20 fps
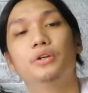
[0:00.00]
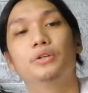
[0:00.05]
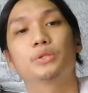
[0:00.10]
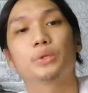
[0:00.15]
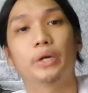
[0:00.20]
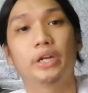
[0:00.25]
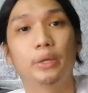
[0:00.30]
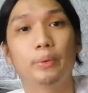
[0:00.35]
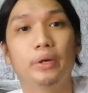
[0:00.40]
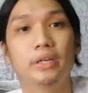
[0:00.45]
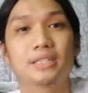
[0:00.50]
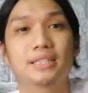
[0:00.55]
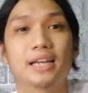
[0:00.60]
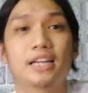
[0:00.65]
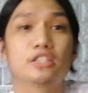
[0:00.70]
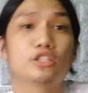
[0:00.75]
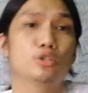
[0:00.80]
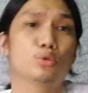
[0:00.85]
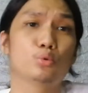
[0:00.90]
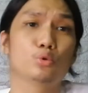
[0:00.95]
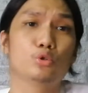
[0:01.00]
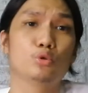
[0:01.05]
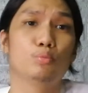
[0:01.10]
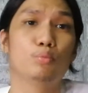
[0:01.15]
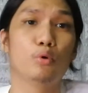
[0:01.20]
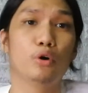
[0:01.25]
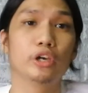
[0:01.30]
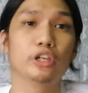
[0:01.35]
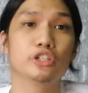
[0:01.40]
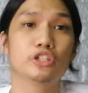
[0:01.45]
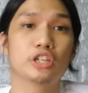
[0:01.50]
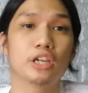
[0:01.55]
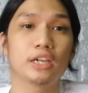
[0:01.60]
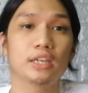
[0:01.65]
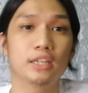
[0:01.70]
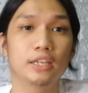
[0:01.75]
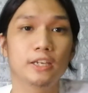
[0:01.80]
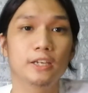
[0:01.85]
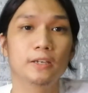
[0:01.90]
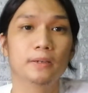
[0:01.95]
So anyways guys, this was your boy
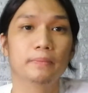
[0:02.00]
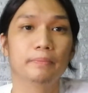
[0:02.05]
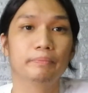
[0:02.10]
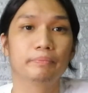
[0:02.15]
JD.